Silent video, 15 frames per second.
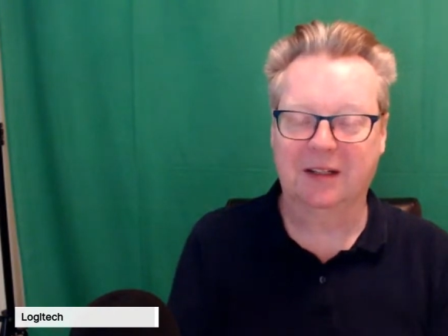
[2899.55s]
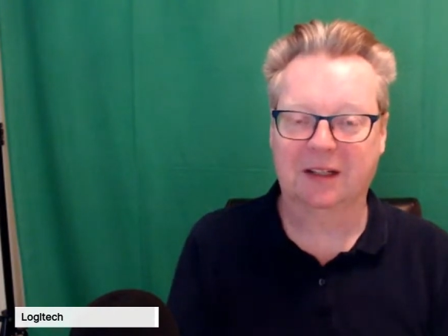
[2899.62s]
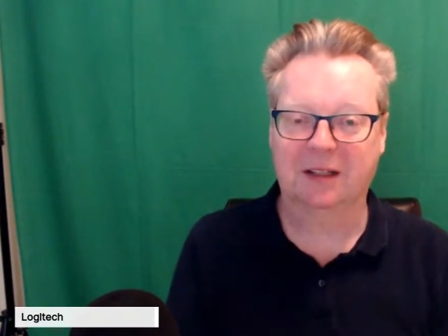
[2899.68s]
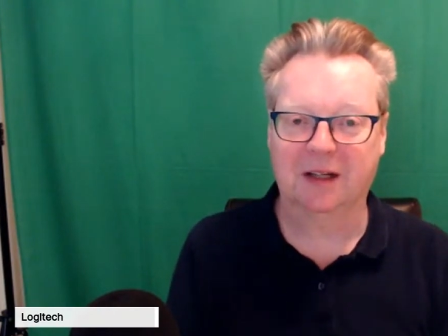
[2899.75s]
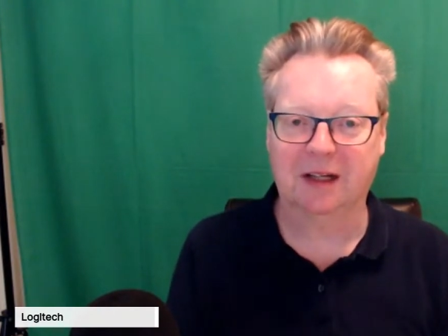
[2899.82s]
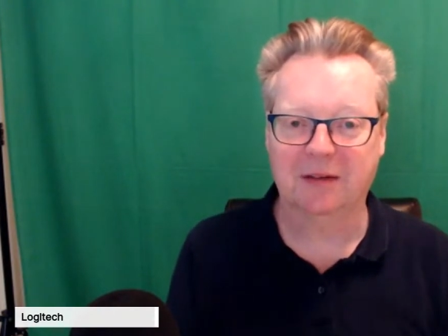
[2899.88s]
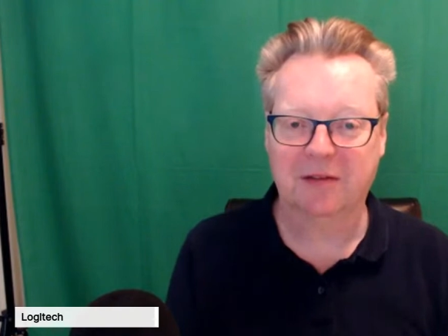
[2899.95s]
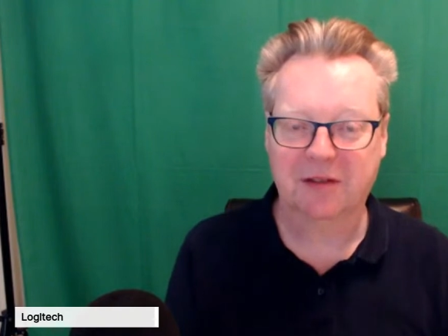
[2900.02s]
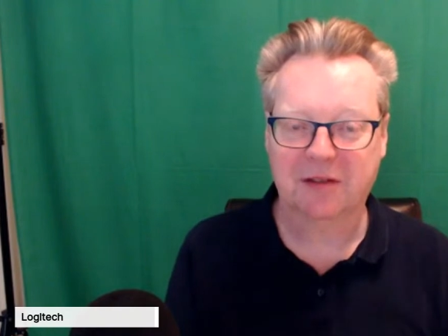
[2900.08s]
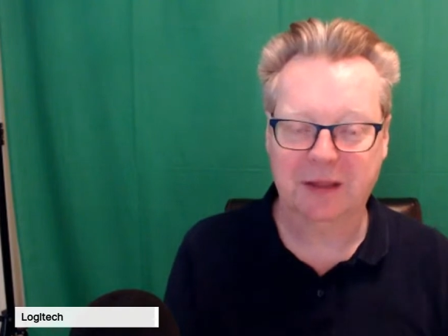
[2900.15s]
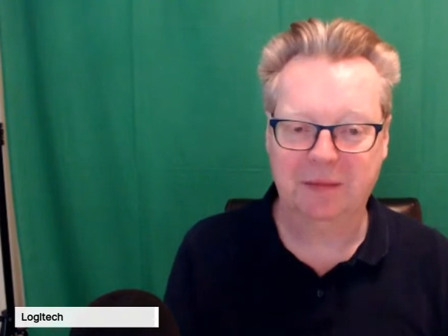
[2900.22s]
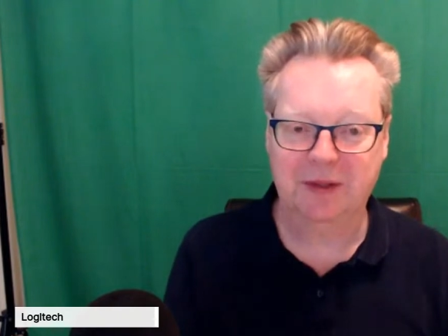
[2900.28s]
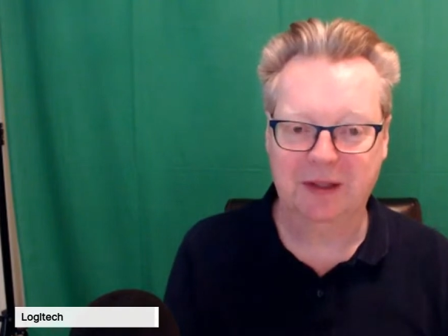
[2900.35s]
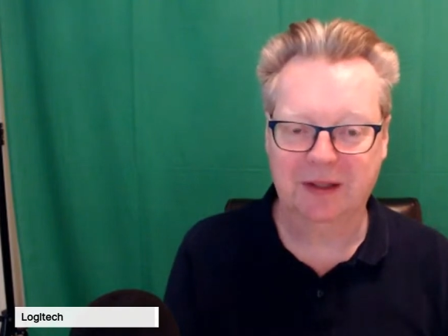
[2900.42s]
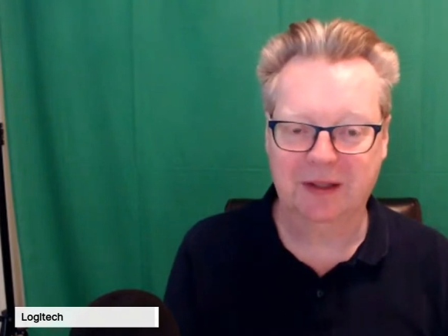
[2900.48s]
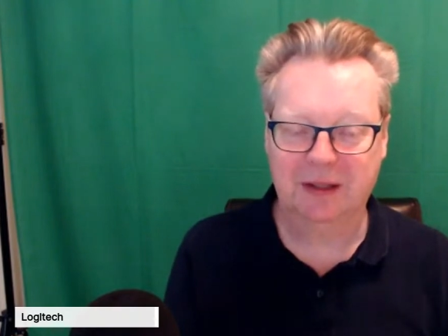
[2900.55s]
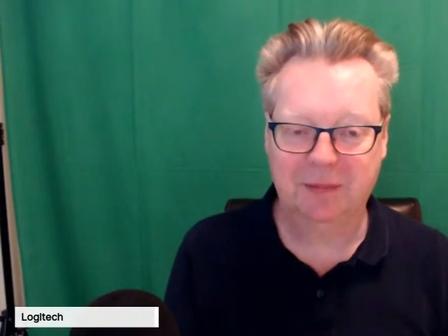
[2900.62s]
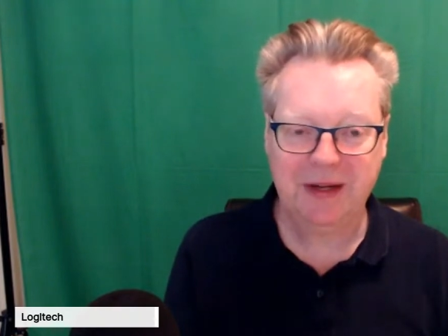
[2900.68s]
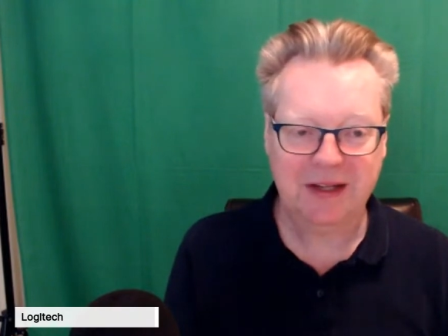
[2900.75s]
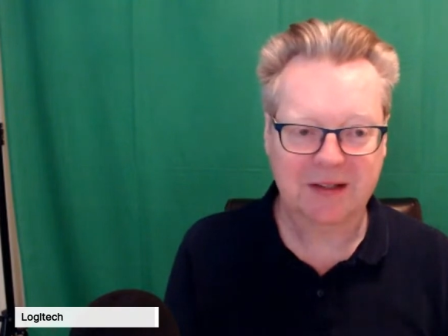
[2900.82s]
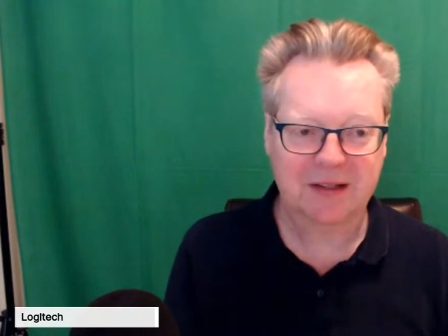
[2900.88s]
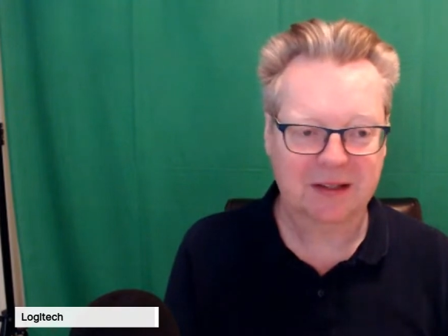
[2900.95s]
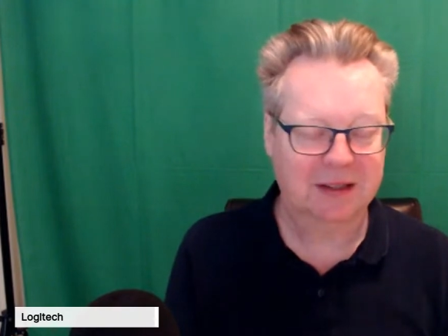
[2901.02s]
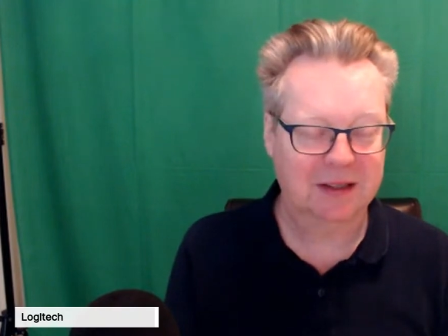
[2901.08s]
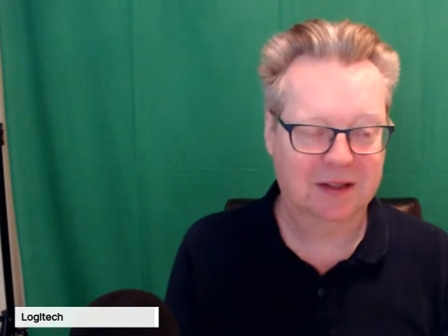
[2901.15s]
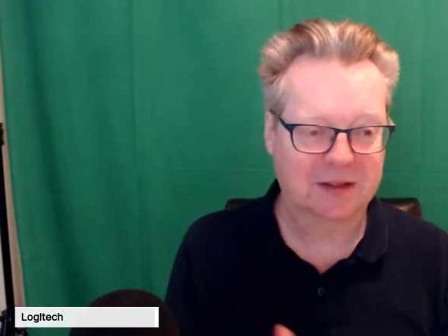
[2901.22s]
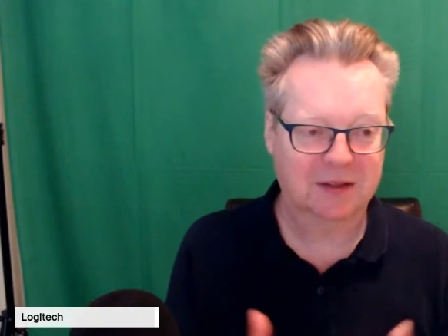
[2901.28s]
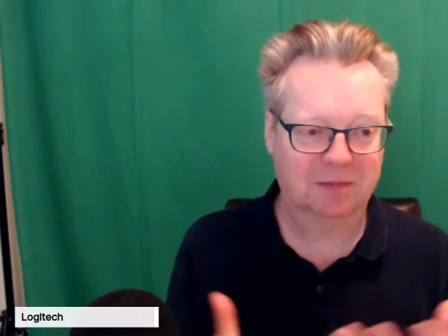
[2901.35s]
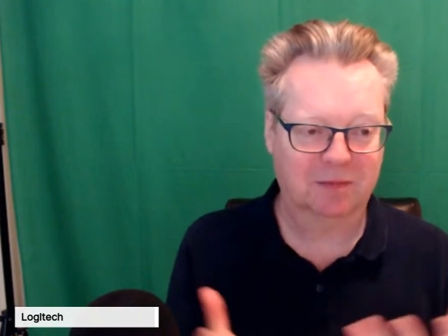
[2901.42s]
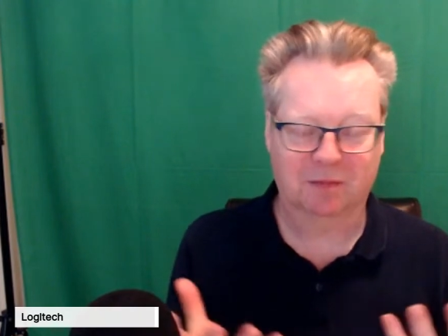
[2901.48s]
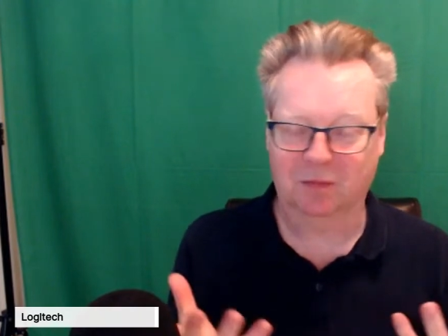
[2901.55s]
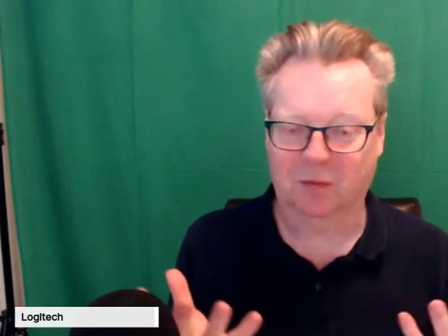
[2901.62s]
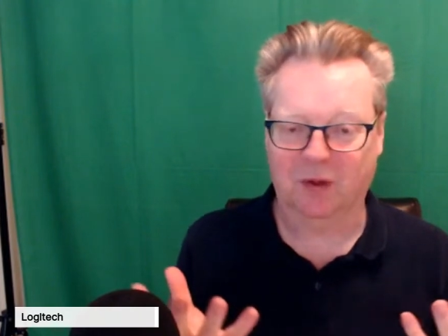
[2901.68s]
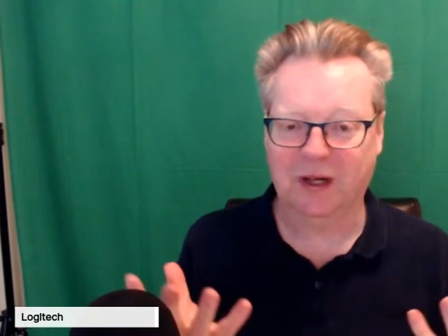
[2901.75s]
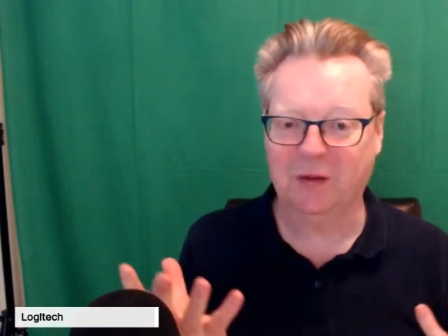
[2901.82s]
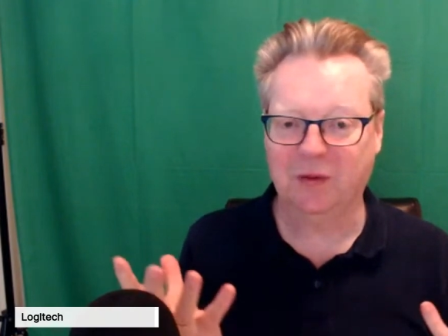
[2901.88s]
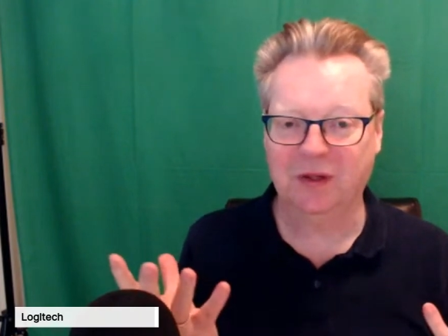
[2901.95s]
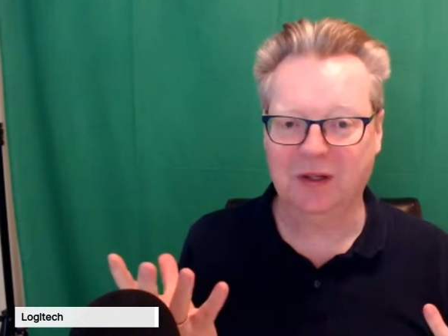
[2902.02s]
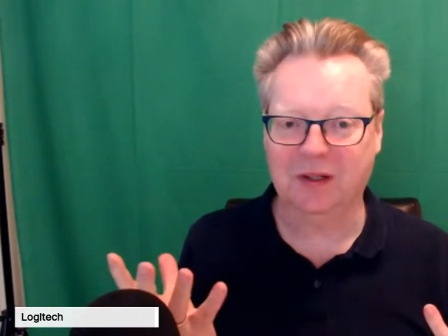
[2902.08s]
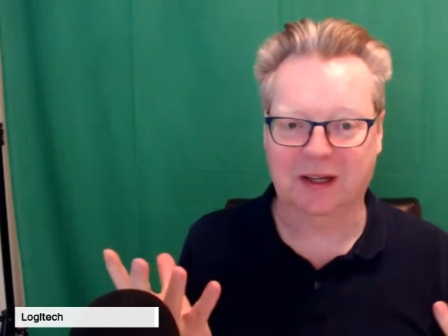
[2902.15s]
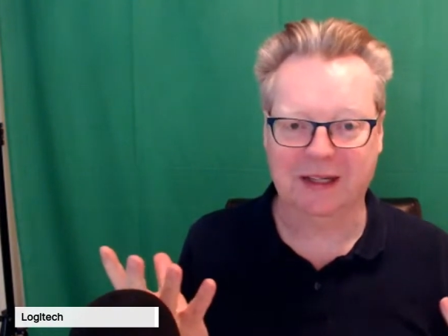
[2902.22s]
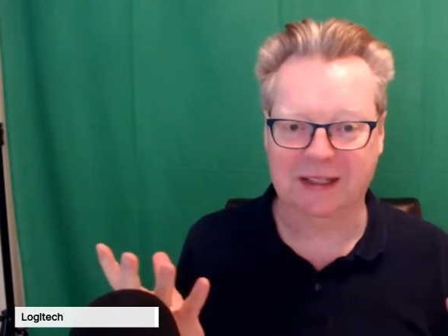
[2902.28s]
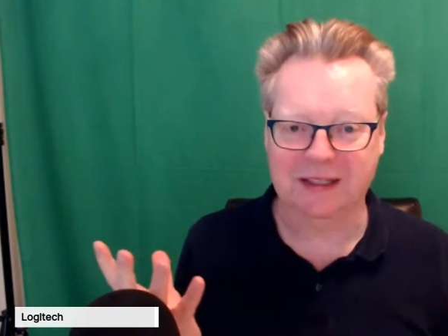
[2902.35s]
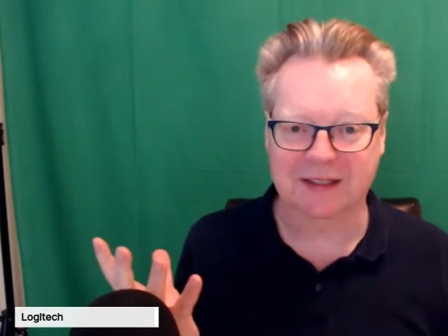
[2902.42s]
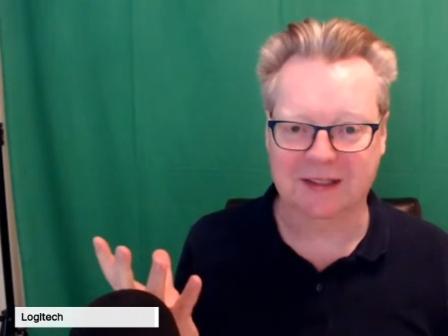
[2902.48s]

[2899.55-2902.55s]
to live stream the best. It's why wouldn't I?